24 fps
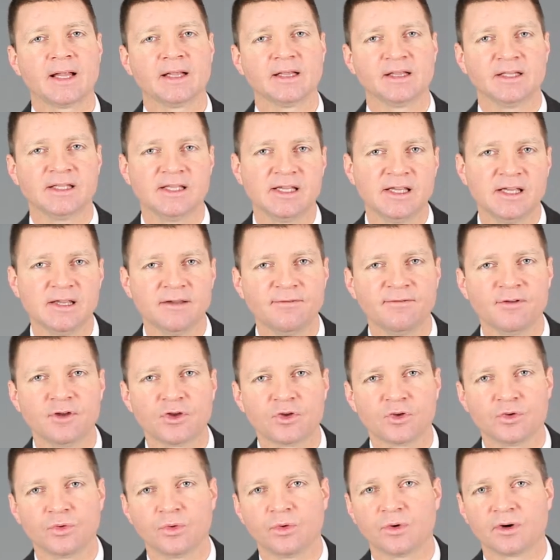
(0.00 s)

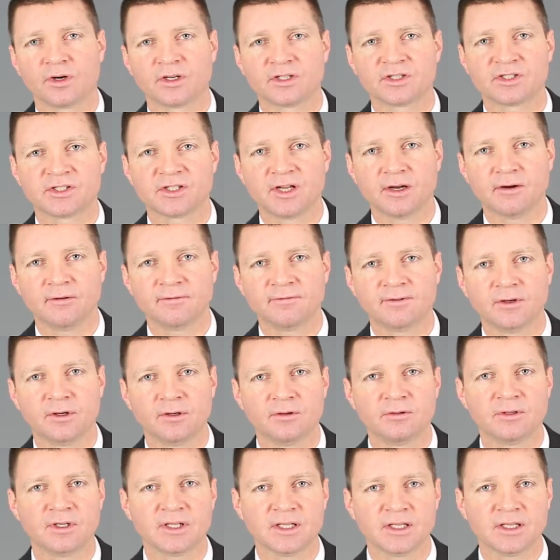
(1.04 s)
Leave your cell
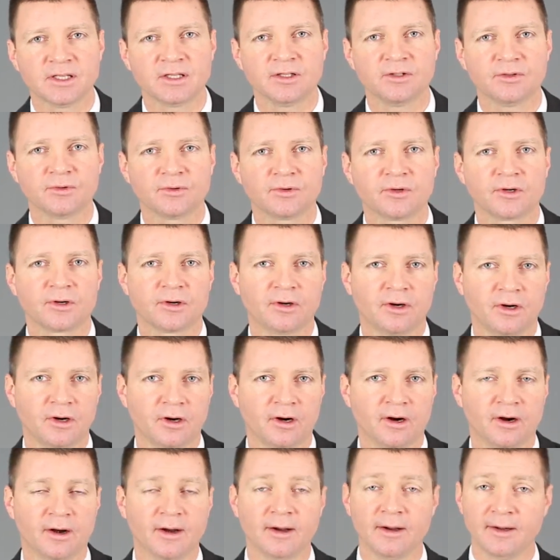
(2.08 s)
phone in your
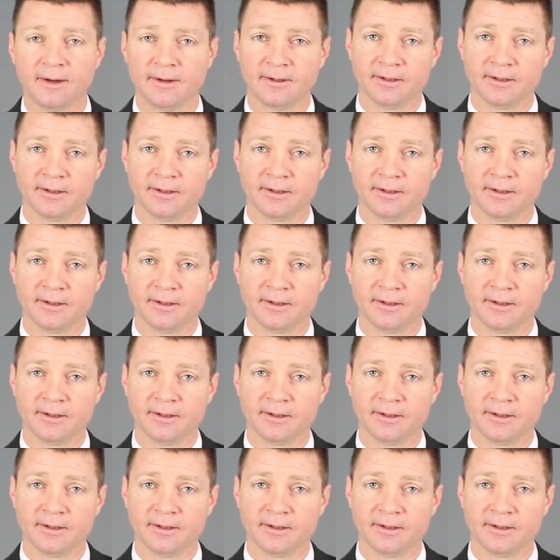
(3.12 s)
car.